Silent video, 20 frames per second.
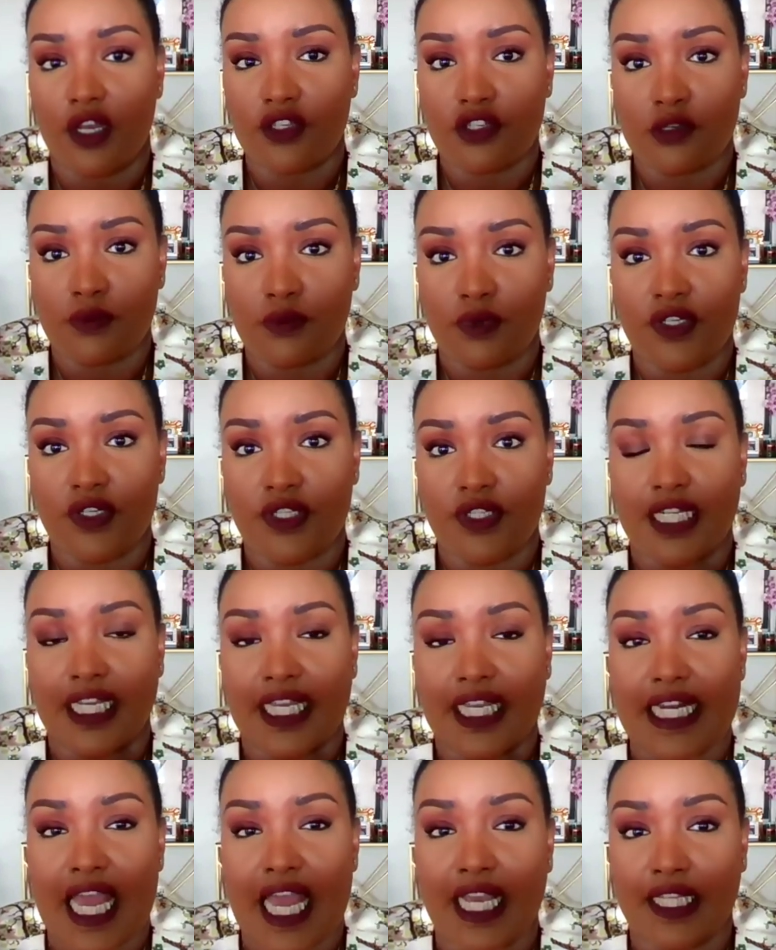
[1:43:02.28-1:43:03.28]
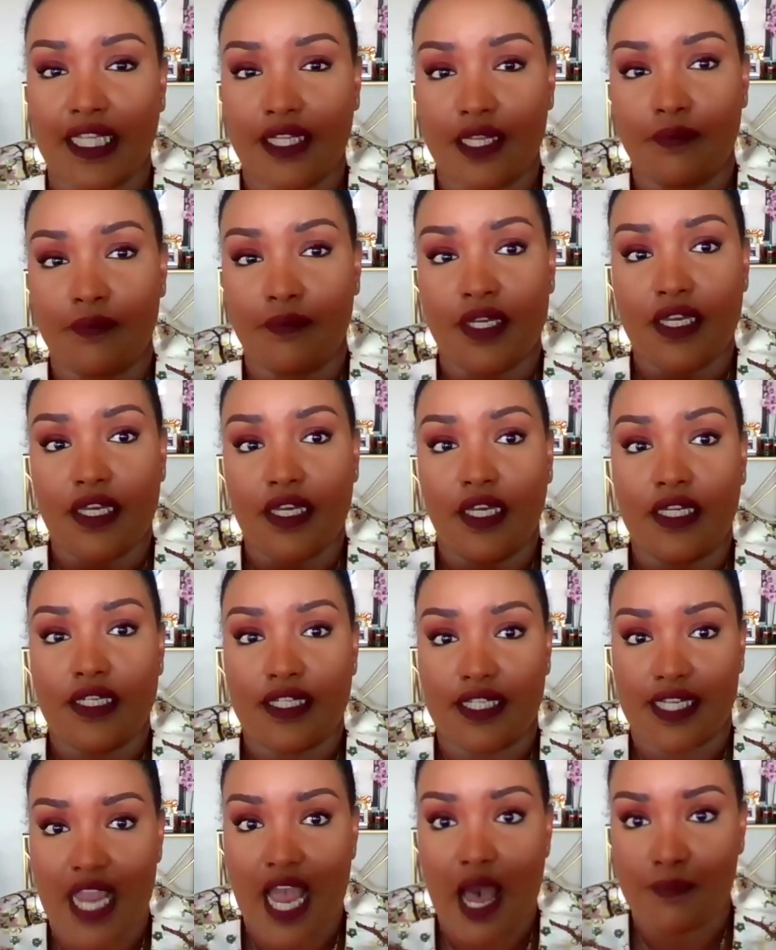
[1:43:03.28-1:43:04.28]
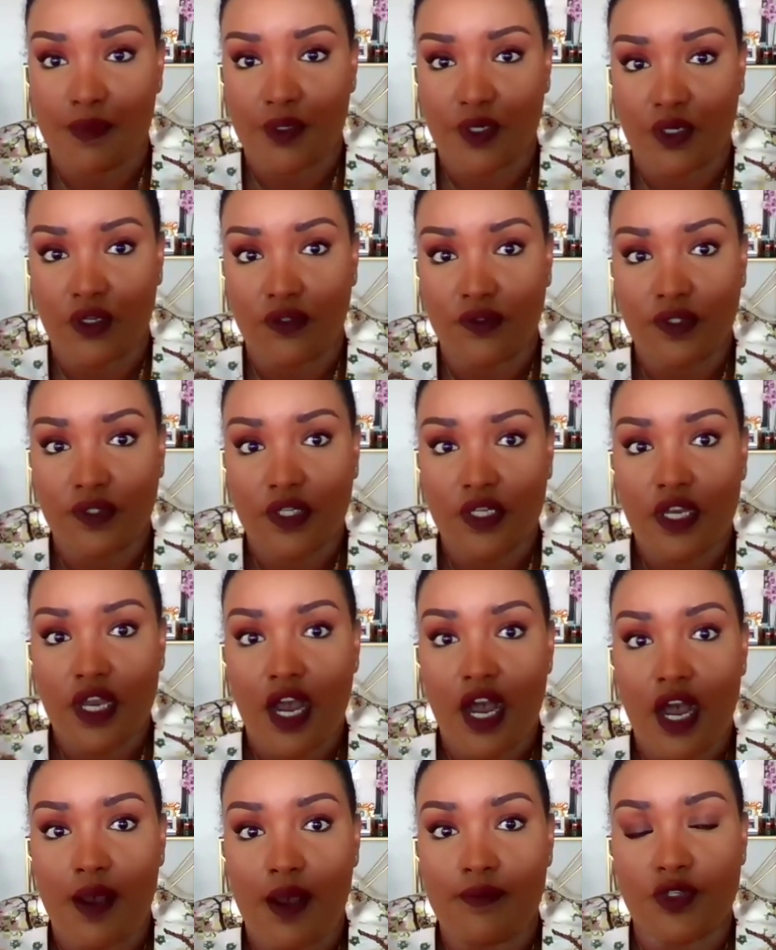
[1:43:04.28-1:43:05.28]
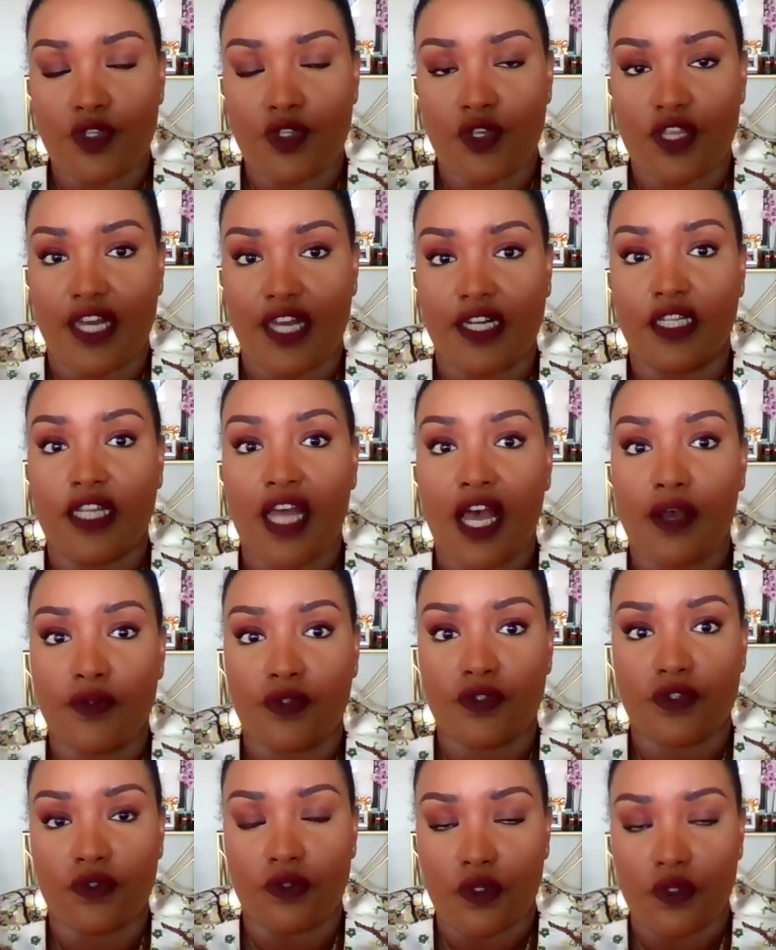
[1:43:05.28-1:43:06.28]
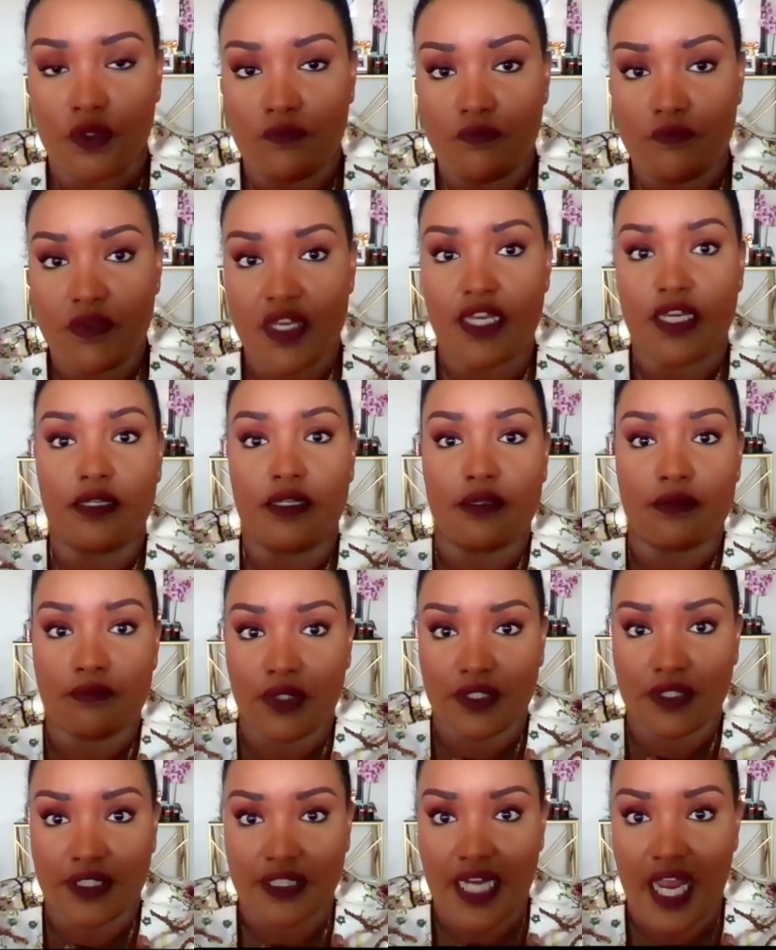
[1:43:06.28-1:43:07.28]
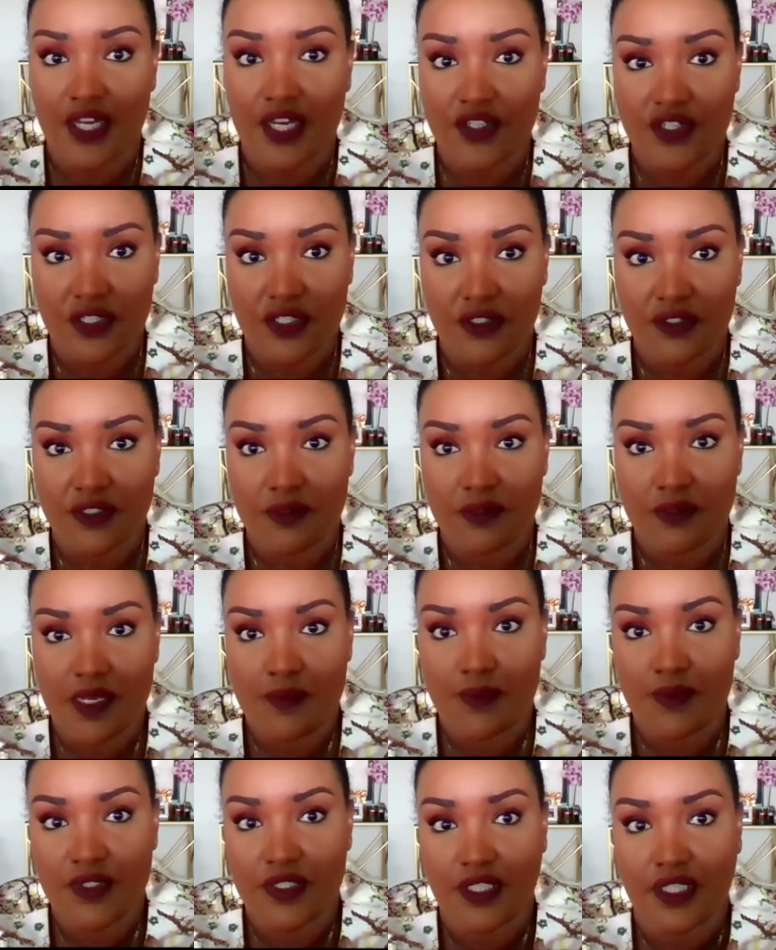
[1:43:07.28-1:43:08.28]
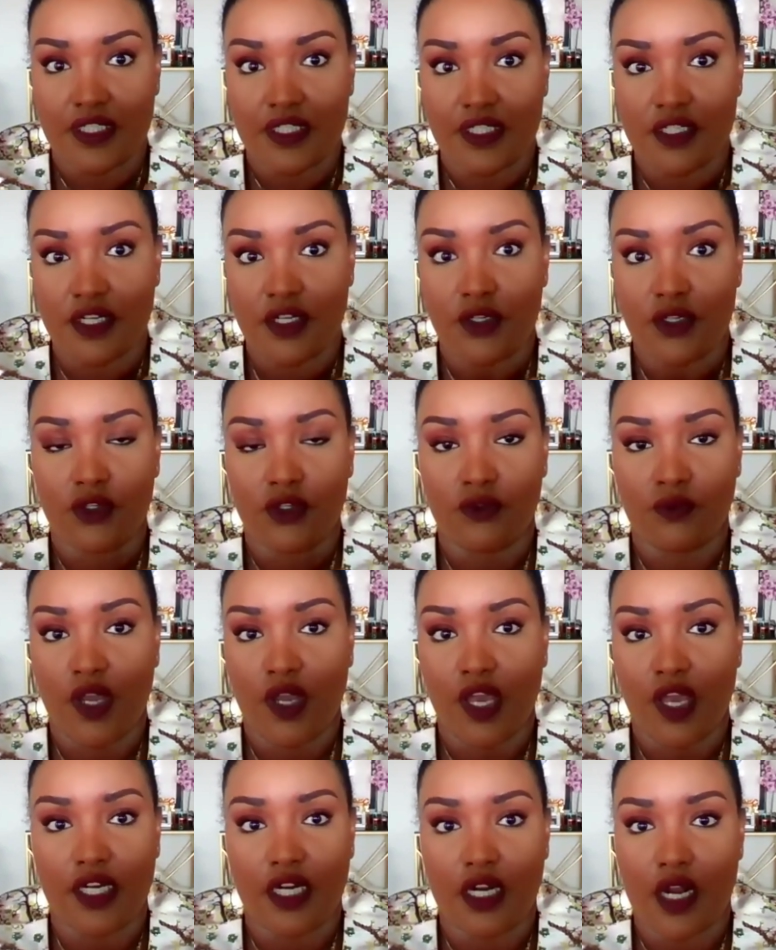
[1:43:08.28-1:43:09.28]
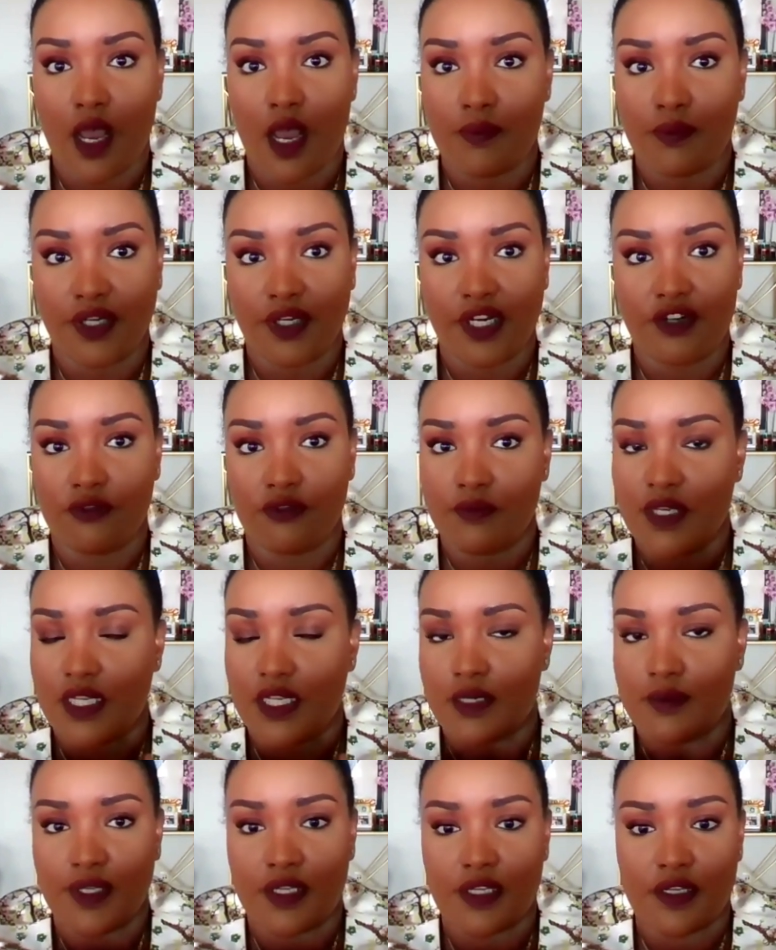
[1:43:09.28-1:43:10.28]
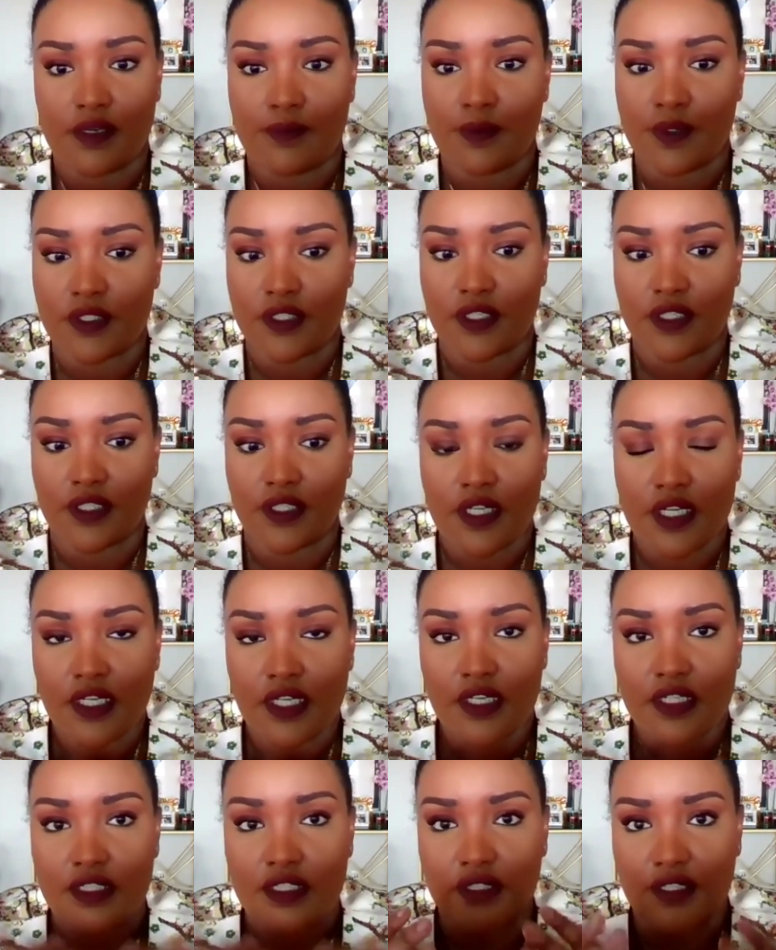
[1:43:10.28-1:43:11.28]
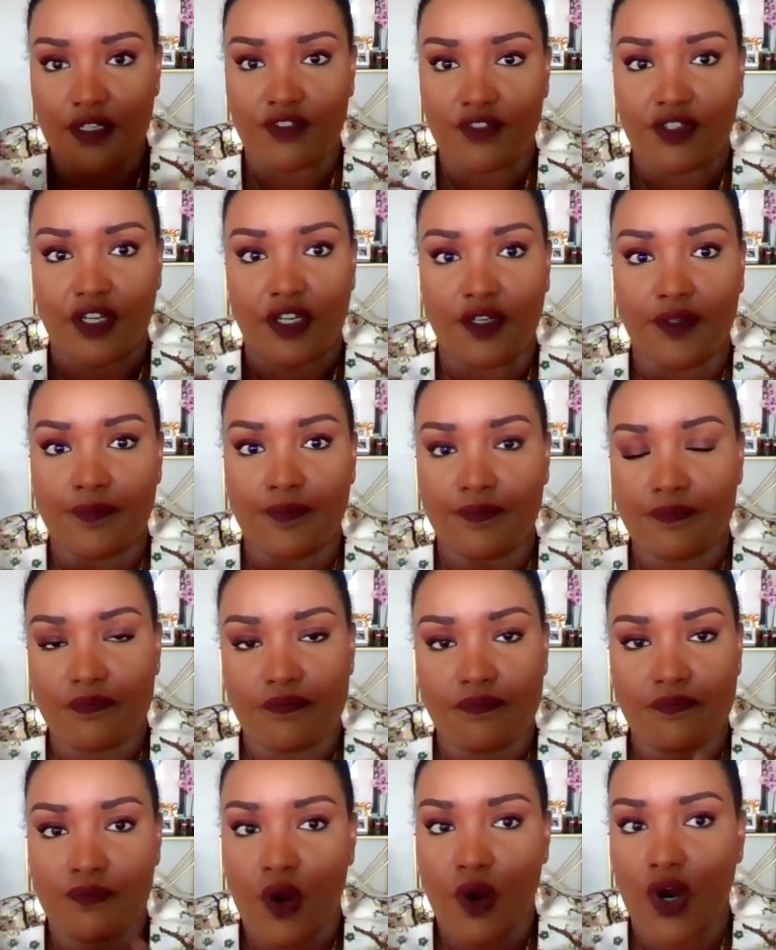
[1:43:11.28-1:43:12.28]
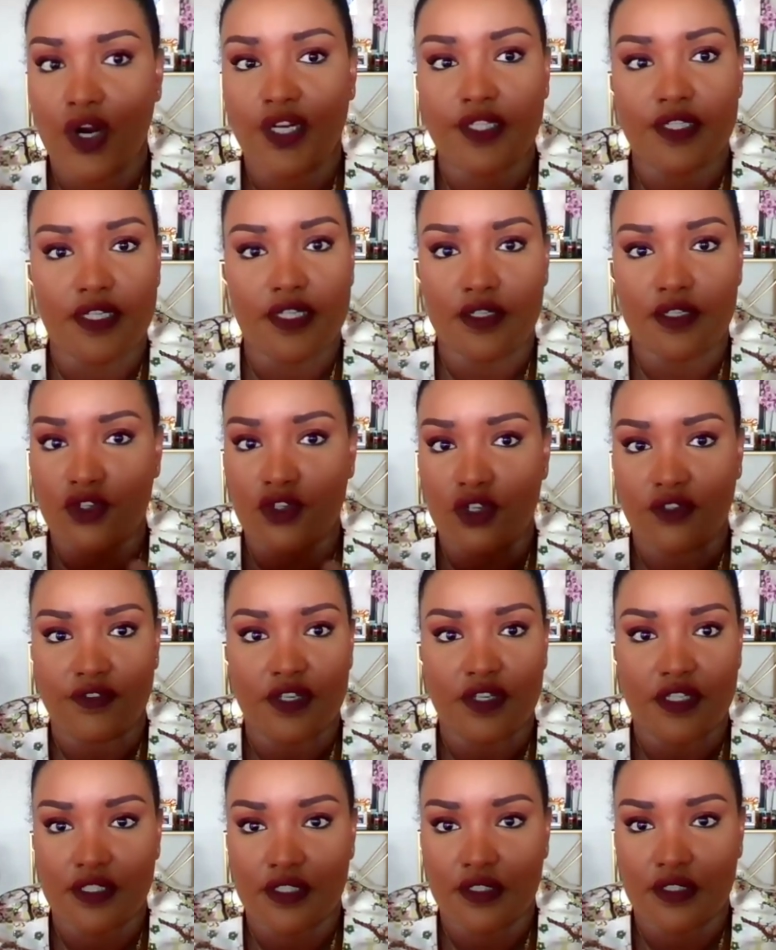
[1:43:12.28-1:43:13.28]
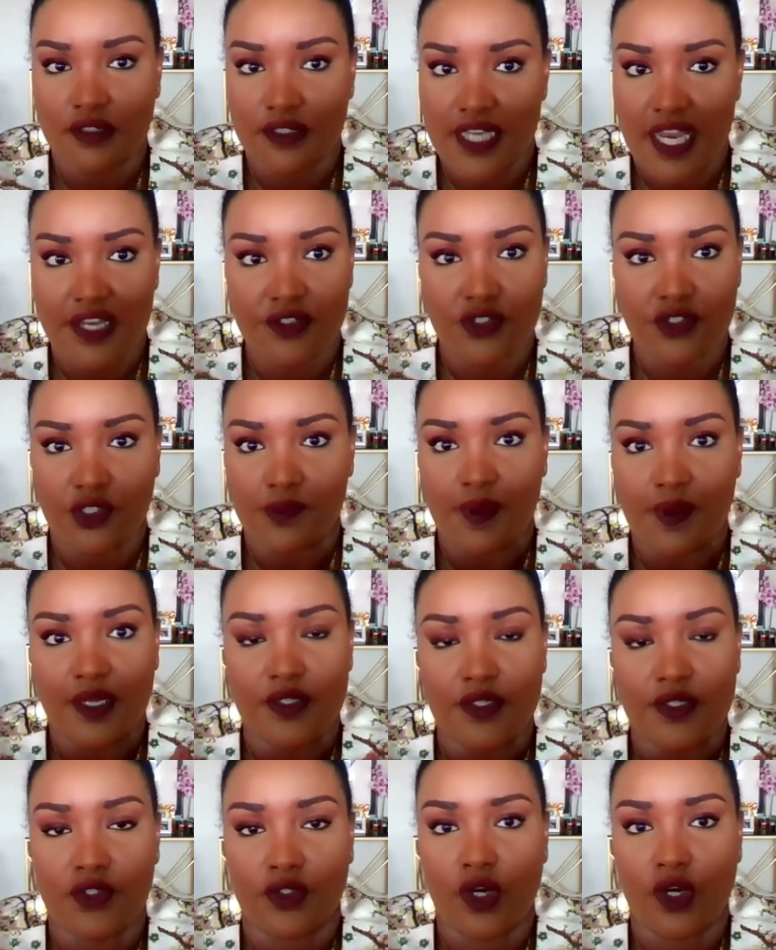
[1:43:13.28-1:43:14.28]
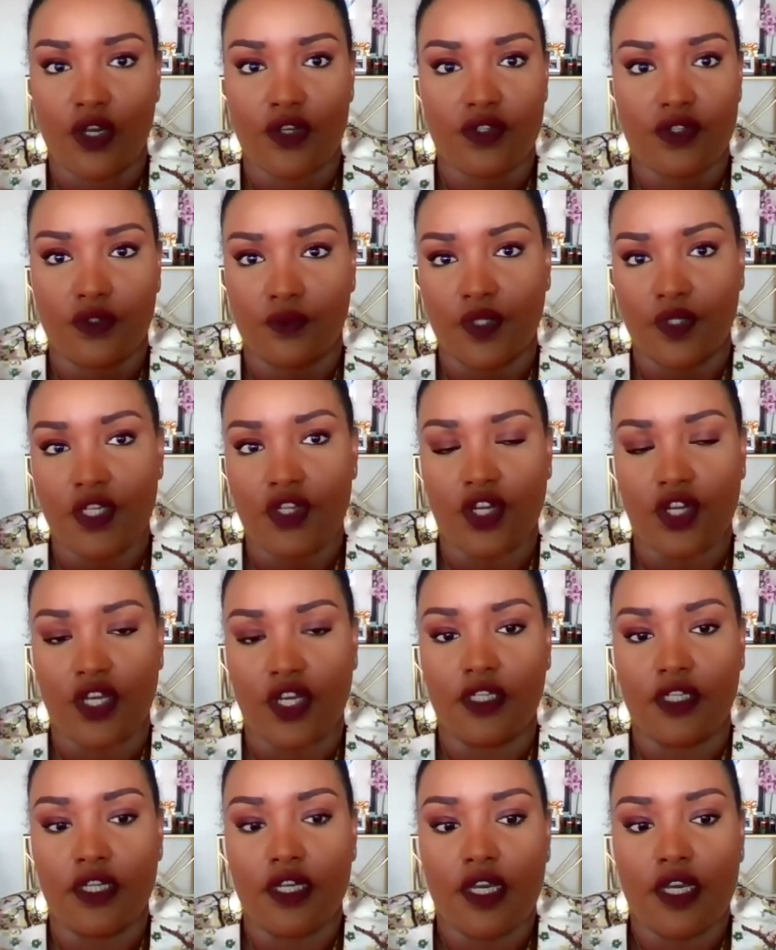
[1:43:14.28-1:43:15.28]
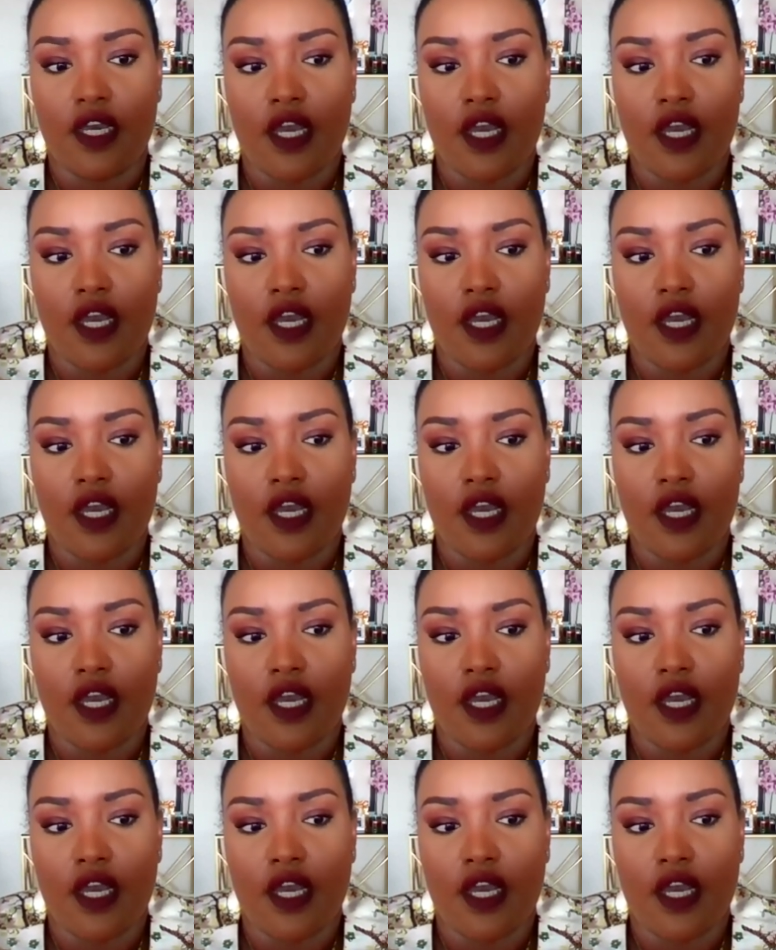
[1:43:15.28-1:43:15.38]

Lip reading: customers and connect them to capital. So that allows me, multinational, to be able to continue to run and operate, for me to be able to deliver parts and service gas turbines across the region.